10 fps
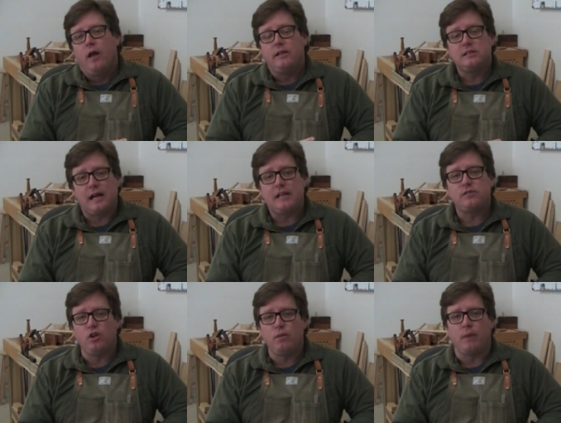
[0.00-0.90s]
These
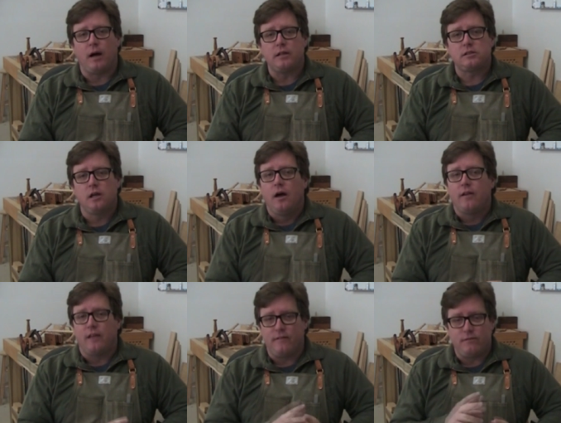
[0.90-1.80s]
last few months,
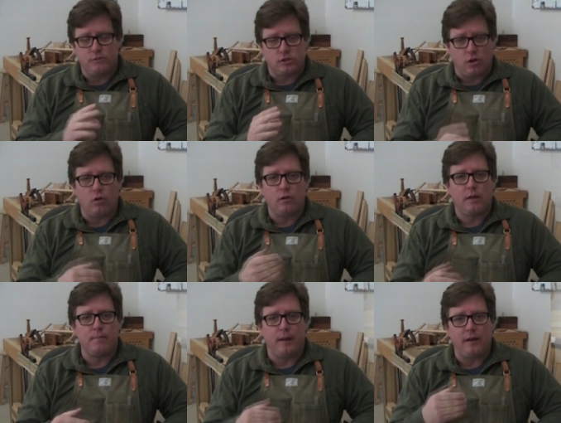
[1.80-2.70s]
they've slowly
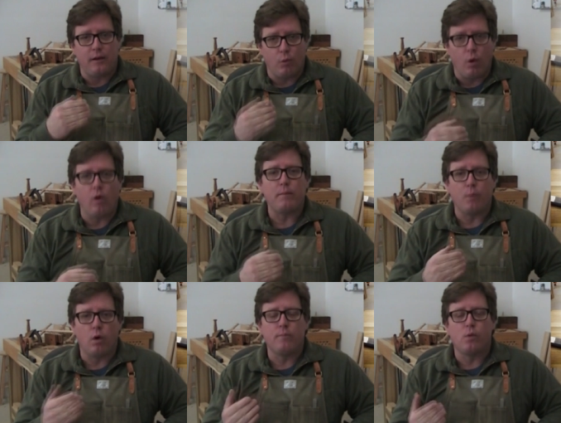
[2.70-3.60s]
been enrolling
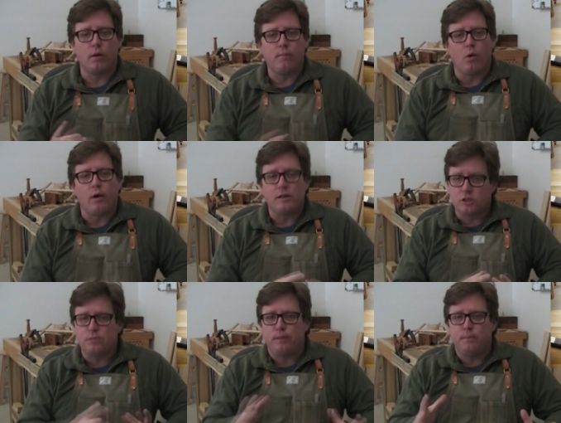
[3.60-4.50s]
more and more and more, and it's
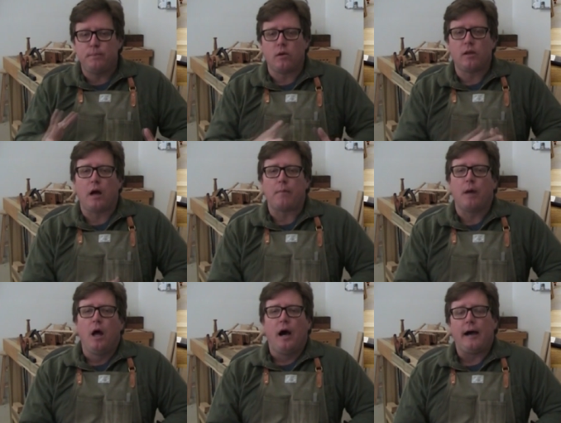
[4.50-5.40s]
just been building up.